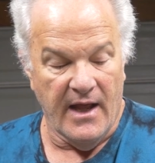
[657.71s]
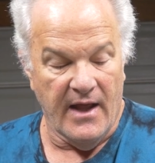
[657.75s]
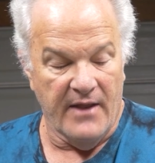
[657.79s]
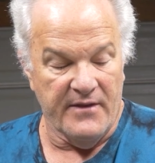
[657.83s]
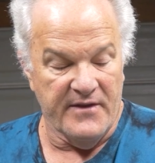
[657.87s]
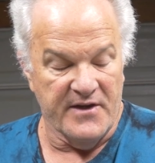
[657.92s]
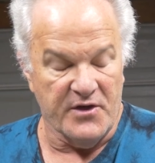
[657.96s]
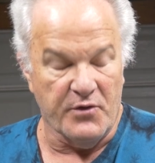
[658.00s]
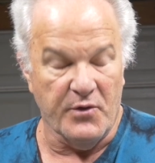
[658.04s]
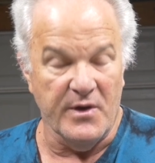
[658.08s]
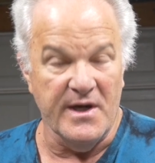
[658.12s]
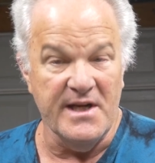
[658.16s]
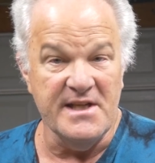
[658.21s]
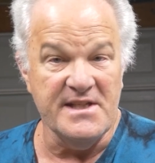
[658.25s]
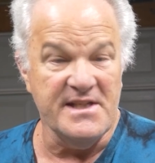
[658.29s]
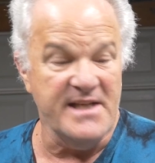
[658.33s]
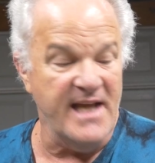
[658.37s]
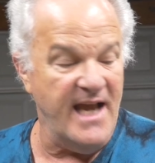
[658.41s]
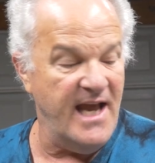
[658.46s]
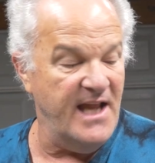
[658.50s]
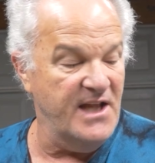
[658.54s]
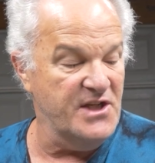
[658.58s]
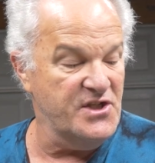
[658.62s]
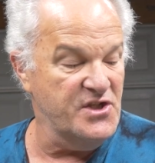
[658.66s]
The green
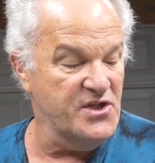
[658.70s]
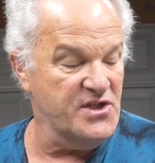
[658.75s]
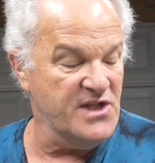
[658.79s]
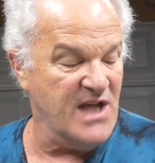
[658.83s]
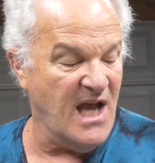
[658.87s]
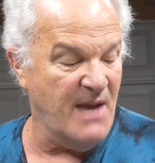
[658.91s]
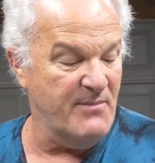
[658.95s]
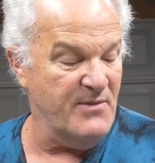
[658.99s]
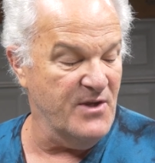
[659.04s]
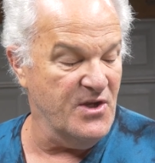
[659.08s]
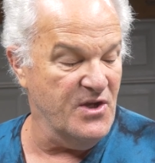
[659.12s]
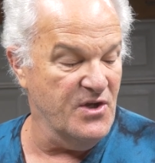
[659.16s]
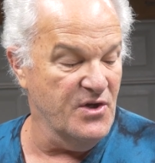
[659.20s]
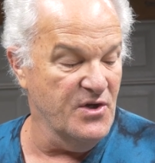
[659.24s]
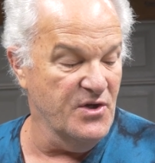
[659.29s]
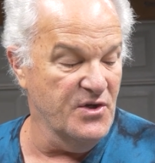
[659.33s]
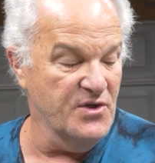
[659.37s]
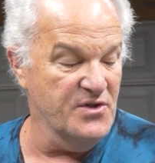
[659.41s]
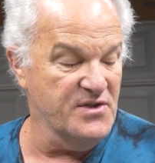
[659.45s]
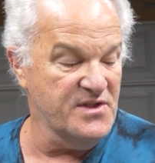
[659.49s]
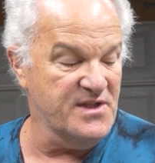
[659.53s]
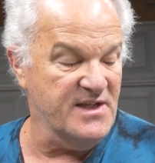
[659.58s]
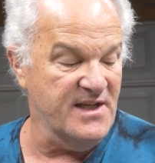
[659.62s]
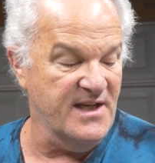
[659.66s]
sand that you saw me
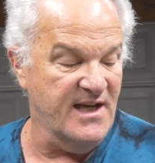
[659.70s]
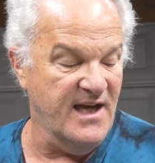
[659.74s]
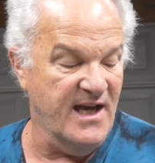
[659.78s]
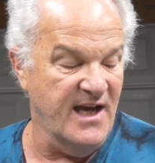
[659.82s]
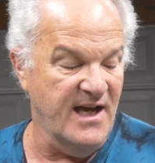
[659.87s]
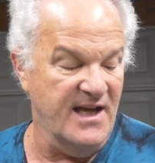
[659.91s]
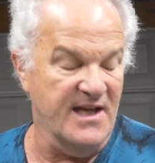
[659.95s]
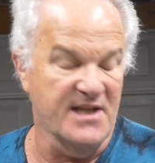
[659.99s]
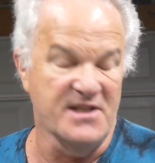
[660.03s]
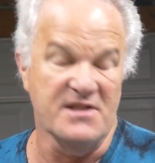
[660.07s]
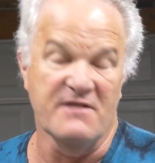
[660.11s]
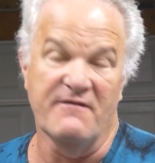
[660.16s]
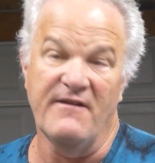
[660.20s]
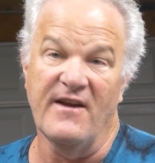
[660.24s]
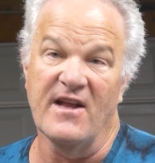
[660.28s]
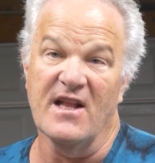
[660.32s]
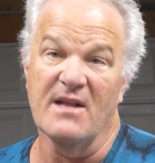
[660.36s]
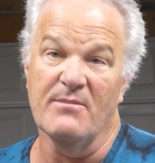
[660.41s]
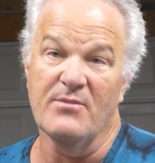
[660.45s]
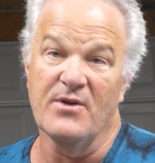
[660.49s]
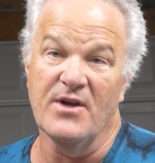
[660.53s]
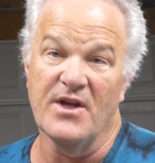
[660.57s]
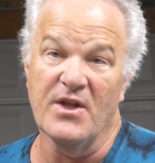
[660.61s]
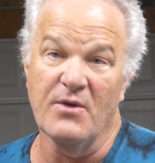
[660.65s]
use uh, is
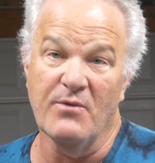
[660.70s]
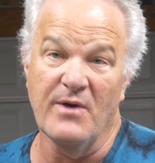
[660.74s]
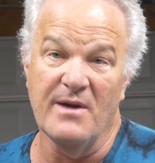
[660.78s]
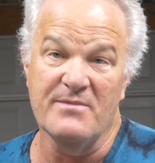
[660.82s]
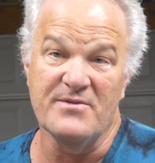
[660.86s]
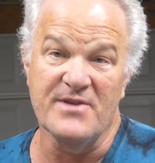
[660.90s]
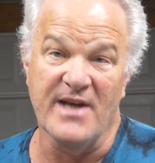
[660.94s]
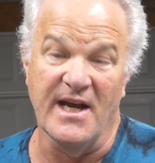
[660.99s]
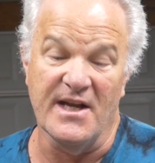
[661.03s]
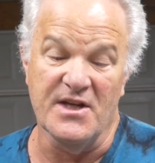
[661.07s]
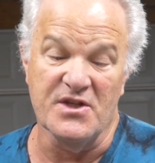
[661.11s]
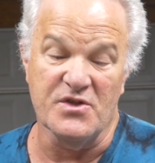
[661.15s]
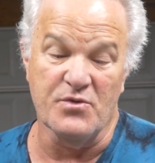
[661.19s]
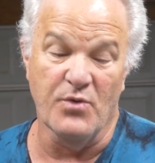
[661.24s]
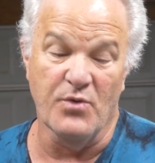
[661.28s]
available on the website as